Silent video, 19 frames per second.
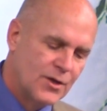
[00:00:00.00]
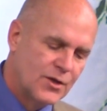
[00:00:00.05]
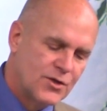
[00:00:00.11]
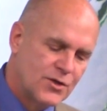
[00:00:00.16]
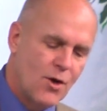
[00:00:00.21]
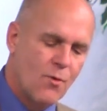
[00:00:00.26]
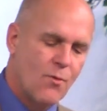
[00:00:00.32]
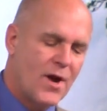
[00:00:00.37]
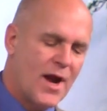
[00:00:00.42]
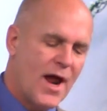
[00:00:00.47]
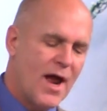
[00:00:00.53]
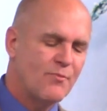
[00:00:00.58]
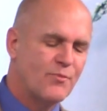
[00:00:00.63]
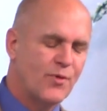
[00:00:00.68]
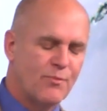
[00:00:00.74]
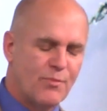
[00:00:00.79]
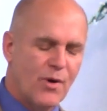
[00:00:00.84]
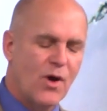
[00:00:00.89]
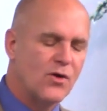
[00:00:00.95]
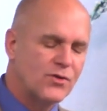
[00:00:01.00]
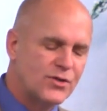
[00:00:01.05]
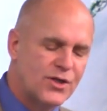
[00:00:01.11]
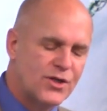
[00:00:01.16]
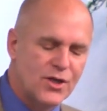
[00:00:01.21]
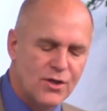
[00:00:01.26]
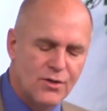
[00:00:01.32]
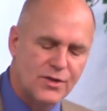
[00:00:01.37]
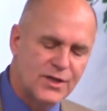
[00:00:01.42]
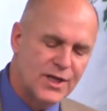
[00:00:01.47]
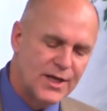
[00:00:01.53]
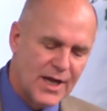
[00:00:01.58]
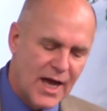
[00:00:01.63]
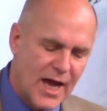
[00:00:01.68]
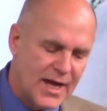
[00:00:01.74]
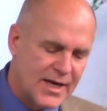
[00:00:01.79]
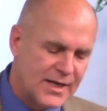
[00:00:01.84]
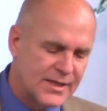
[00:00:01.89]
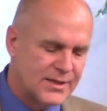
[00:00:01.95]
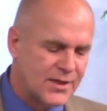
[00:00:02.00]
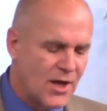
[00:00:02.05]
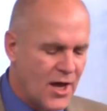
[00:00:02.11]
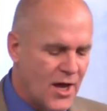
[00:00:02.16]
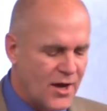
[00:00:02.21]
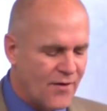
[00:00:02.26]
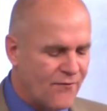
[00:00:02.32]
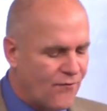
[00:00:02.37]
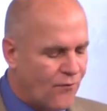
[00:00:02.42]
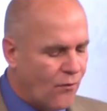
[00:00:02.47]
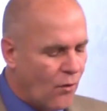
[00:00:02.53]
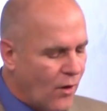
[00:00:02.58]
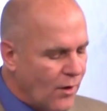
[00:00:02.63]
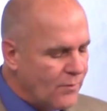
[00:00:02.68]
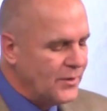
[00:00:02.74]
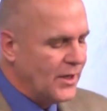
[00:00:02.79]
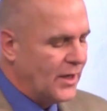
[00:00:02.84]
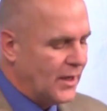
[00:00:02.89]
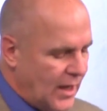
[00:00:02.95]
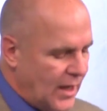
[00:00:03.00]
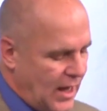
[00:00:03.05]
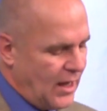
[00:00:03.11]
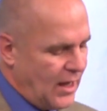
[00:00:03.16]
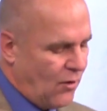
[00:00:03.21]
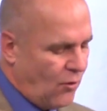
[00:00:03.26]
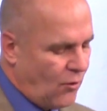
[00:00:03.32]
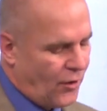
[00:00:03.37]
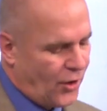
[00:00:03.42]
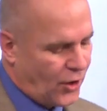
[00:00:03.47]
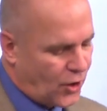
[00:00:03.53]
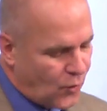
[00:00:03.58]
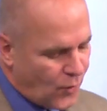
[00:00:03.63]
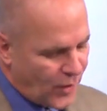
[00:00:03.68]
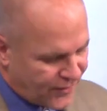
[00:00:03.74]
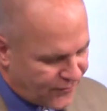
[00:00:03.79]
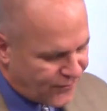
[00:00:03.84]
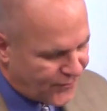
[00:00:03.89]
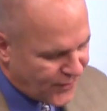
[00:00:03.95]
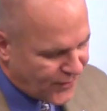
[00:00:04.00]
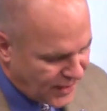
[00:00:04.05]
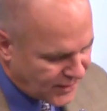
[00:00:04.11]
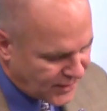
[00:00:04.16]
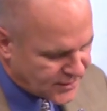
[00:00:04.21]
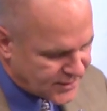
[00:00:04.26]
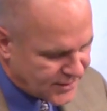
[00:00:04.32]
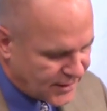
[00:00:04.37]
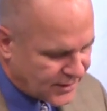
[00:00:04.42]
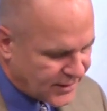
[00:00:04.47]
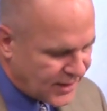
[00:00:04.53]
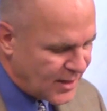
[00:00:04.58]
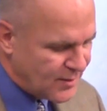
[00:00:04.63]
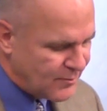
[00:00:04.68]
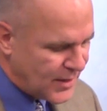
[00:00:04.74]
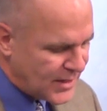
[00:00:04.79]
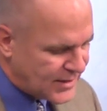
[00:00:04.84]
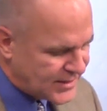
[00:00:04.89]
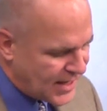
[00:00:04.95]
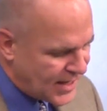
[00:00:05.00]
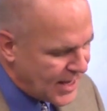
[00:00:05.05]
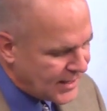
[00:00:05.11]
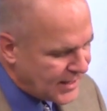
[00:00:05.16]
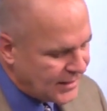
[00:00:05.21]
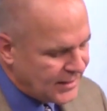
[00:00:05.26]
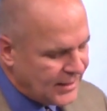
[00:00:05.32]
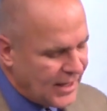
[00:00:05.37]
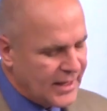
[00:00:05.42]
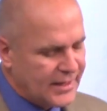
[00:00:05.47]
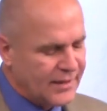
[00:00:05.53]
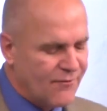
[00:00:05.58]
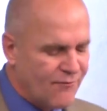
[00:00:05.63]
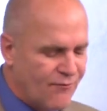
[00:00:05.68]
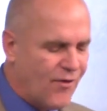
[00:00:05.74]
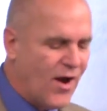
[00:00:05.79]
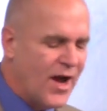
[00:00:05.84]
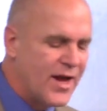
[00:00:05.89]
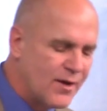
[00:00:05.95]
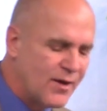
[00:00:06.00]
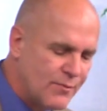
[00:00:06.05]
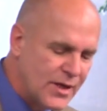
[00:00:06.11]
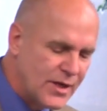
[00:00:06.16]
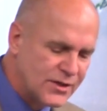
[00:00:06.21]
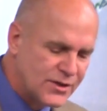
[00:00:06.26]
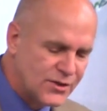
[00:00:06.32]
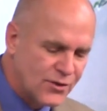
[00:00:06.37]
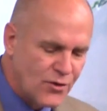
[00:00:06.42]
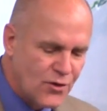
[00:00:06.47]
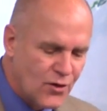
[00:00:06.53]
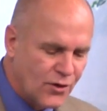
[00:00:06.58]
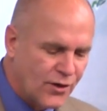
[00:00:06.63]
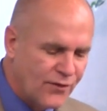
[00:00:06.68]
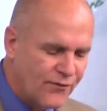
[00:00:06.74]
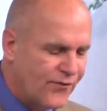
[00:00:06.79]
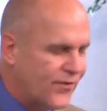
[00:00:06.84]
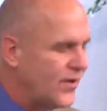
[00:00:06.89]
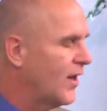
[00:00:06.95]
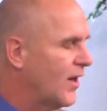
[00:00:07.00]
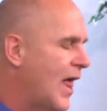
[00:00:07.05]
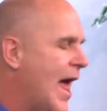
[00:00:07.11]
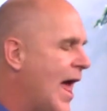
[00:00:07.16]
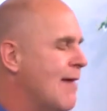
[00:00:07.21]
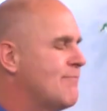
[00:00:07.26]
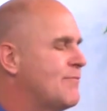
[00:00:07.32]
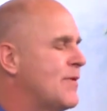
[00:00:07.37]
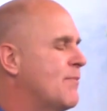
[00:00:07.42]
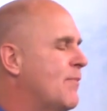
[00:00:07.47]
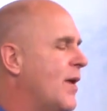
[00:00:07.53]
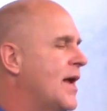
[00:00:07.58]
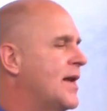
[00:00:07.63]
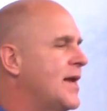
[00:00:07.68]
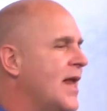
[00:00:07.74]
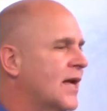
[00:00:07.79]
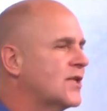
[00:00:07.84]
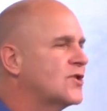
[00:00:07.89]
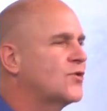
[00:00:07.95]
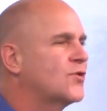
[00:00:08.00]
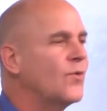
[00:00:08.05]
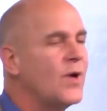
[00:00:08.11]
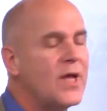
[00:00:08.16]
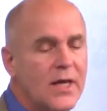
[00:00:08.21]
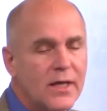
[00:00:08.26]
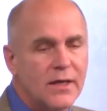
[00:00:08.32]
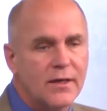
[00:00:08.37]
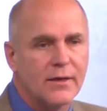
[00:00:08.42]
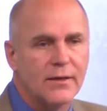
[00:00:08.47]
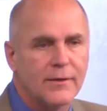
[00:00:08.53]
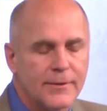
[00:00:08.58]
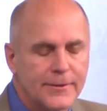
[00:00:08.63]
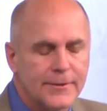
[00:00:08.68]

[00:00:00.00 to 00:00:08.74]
So what I propose to you tonight is not a formula or a quick fix that can be taken like a vitamin so you can feel happy by next week.